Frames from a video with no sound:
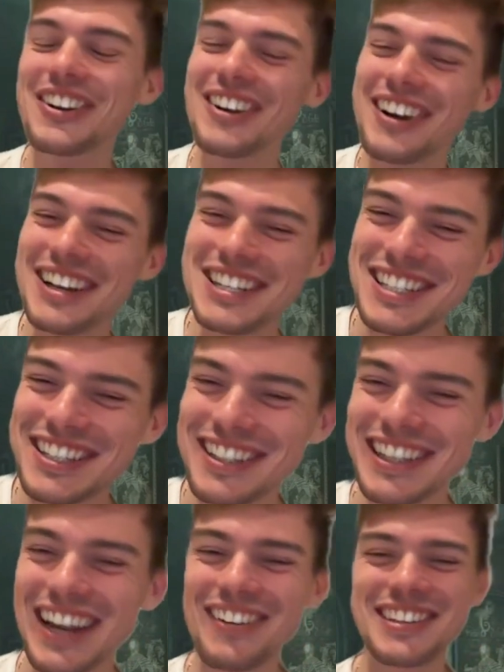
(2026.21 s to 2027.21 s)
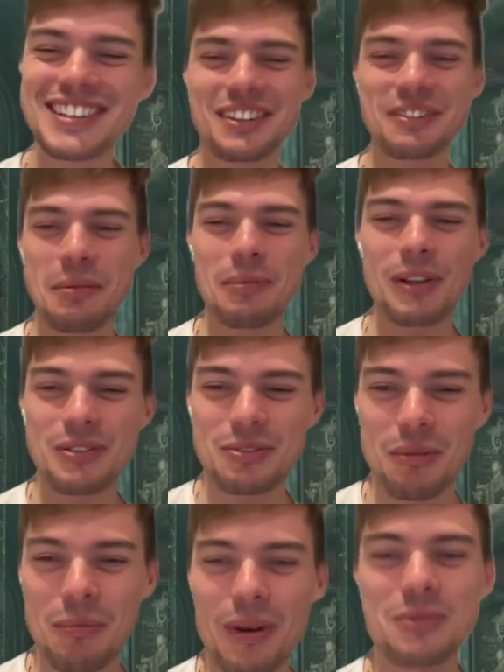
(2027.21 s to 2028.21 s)
Christ. Now it's going to be a blast
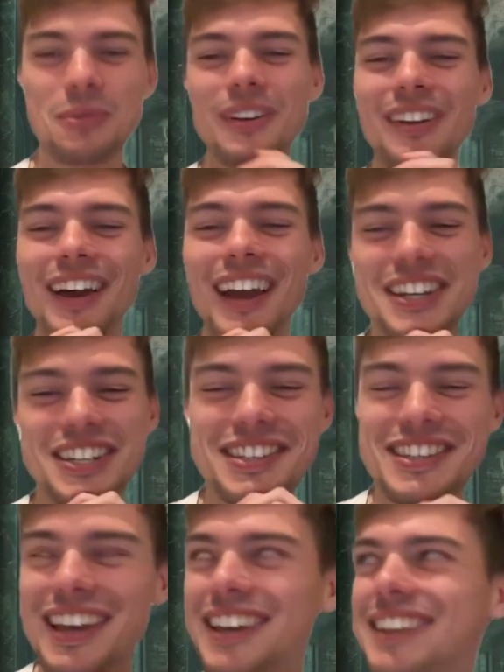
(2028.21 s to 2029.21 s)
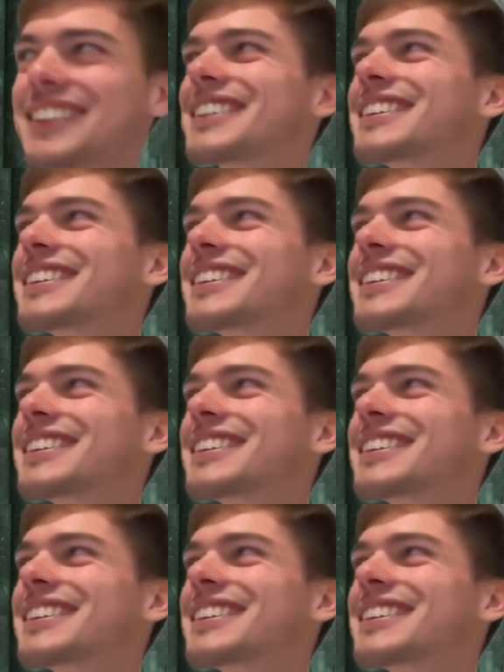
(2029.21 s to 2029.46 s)
from the past. What did I actually say?